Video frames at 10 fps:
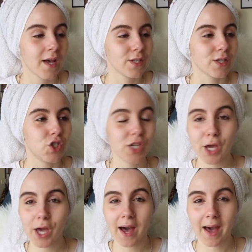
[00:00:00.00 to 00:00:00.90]
So
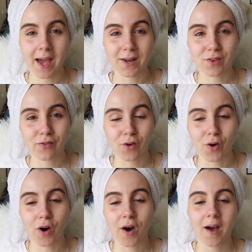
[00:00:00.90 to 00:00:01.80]
she hit her head on the
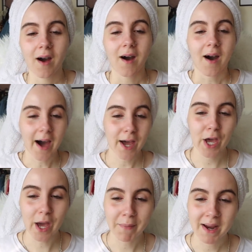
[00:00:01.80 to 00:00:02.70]
floor. I
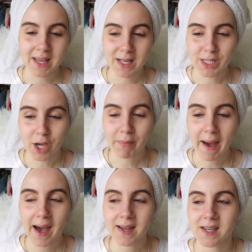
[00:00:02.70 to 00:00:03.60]
hit my knee so
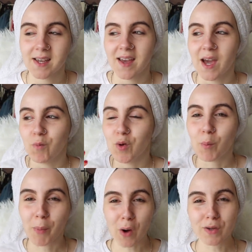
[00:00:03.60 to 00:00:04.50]
bad and we were
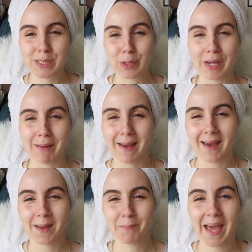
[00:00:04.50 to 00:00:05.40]
both
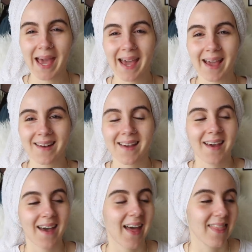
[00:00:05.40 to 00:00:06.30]
screaming in pain.
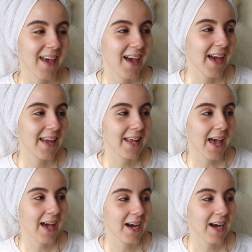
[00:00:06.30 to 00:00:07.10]
And then,